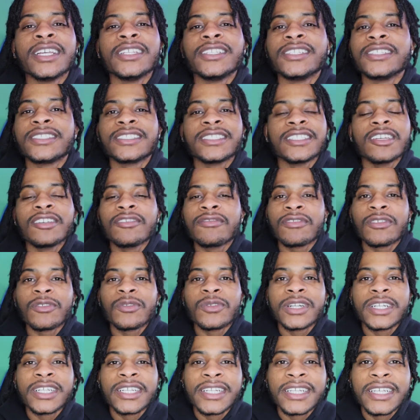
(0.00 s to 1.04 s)
Just see it for
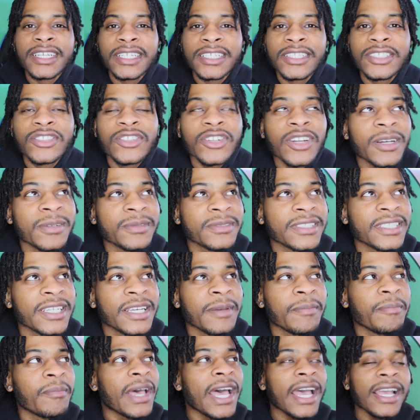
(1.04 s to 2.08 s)
what it is, you know what I'm
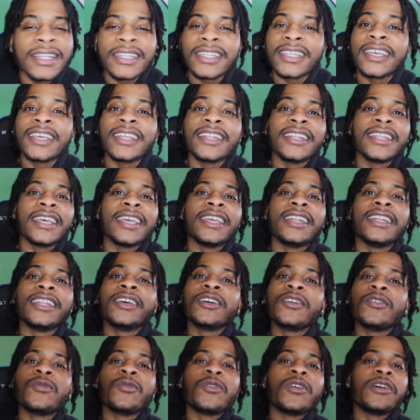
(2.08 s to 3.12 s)
saying? Back then, they
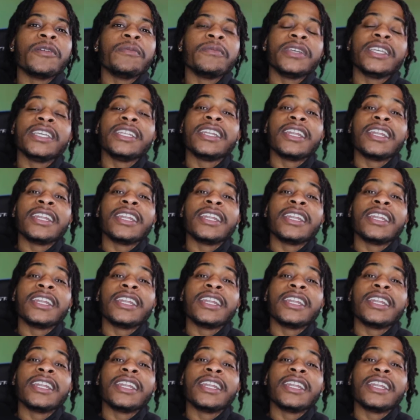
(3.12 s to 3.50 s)
didn't want me.